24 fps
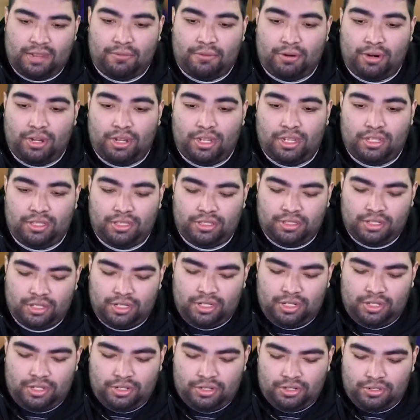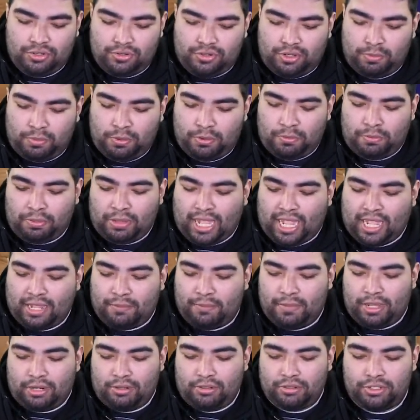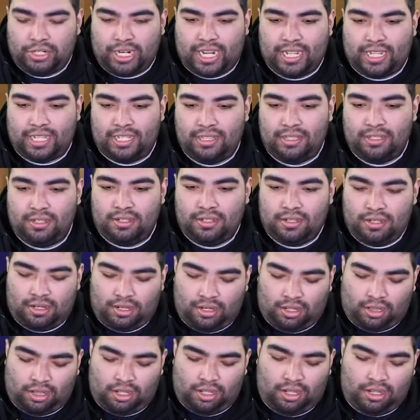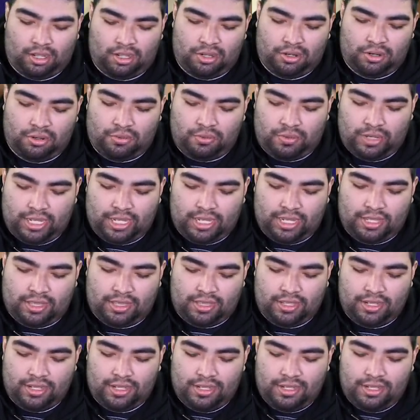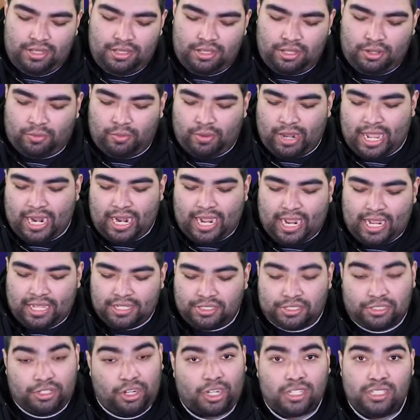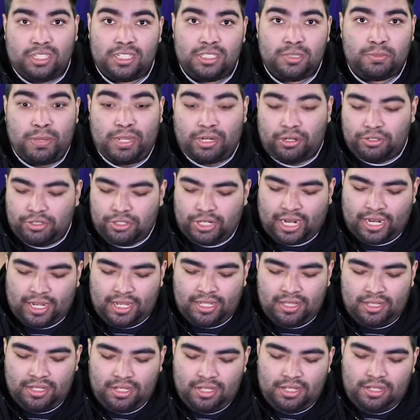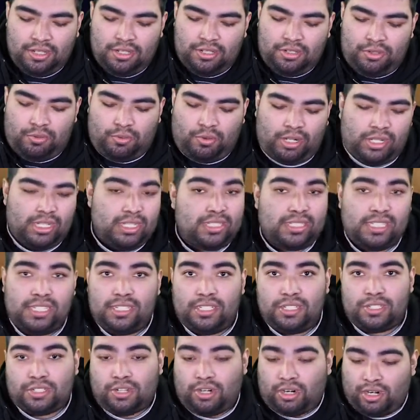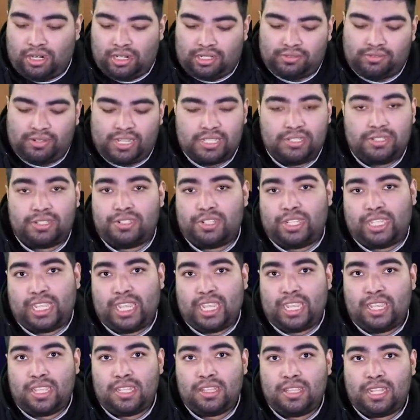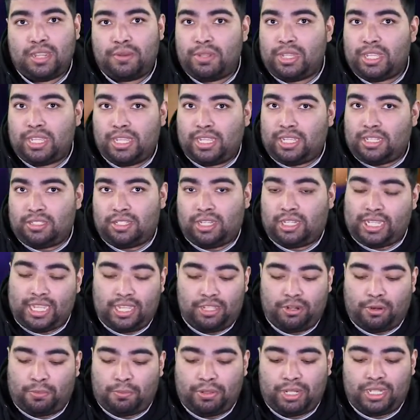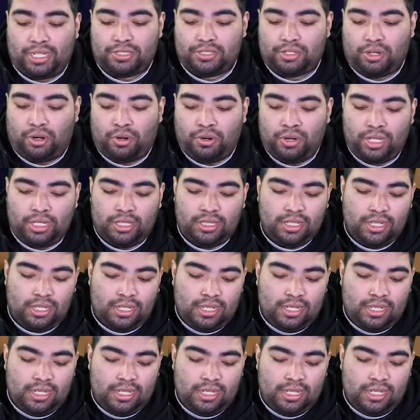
run triple black metal dragon along with the red eyes darkness metal dragon. You want to see this card as fast as you can, that way you can get your plays going.